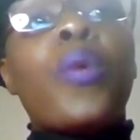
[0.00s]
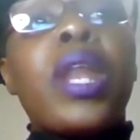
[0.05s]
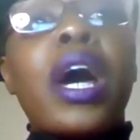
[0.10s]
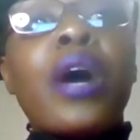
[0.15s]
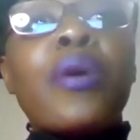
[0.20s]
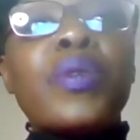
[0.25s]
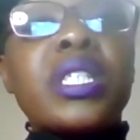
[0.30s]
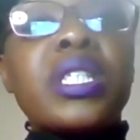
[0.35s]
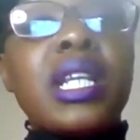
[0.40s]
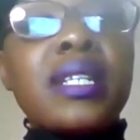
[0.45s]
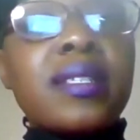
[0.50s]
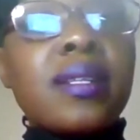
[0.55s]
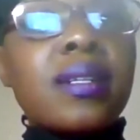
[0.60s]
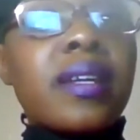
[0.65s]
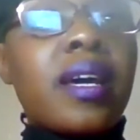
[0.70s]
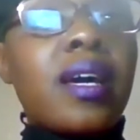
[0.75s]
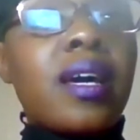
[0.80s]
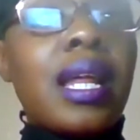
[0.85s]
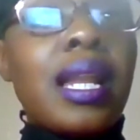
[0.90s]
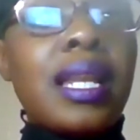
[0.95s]
When I was a
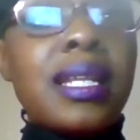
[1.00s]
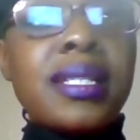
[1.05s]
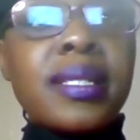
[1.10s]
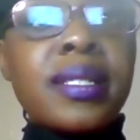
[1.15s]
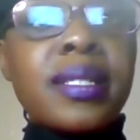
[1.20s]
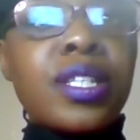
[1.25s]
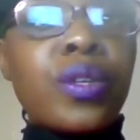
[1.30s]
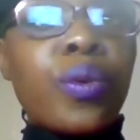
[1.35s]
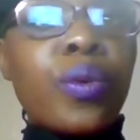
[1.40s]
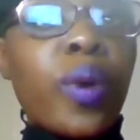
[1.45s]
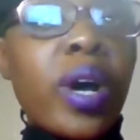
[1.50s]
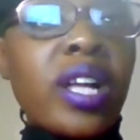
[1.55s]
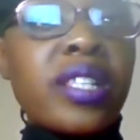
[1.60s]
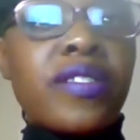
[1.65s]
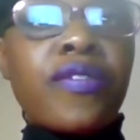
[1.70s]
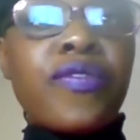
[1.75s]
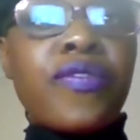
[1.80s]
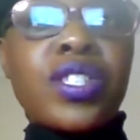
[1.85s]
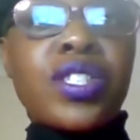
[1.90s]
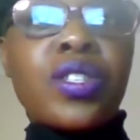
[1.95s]
little girl, I listened to the
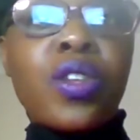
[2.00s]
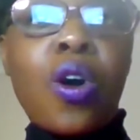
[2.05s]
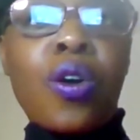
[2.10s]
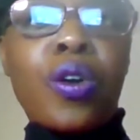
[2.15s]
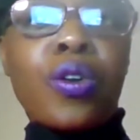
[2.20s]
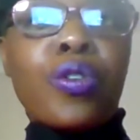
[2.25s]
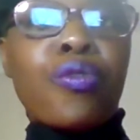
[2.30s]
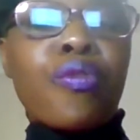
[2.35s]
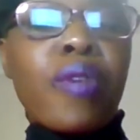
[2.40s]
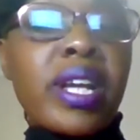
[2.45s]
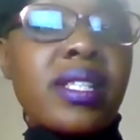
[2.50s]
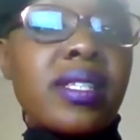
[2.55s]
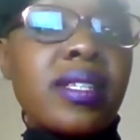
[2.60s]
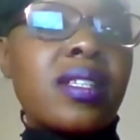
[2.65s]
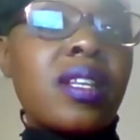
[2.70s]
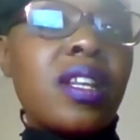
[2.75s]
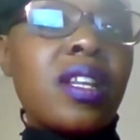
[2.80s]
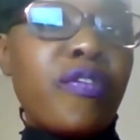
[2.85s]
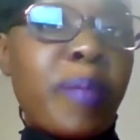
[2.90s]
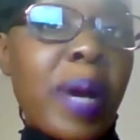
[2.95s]
words of the song
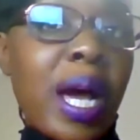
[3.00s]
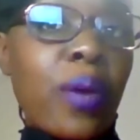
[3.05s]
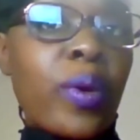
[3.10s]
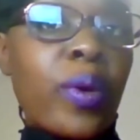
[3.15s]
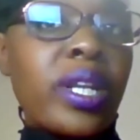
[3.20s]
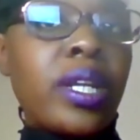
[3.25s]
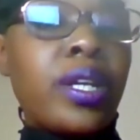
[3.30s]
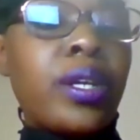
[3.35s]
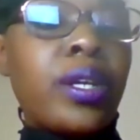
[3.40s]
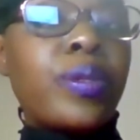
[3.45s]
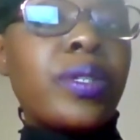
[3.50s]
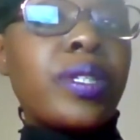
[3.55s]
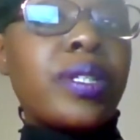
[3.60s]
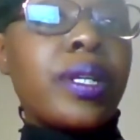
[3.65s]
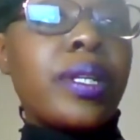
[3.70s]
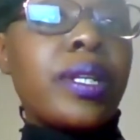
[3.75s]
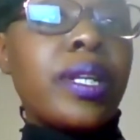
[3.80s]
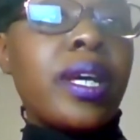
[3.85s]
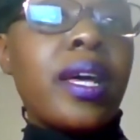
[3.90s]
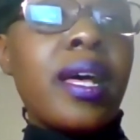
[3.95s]
Greatest Love by Whitney
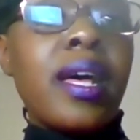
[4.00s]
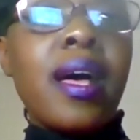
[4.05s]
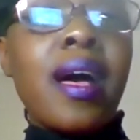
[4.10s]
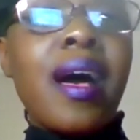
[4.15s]
Houston.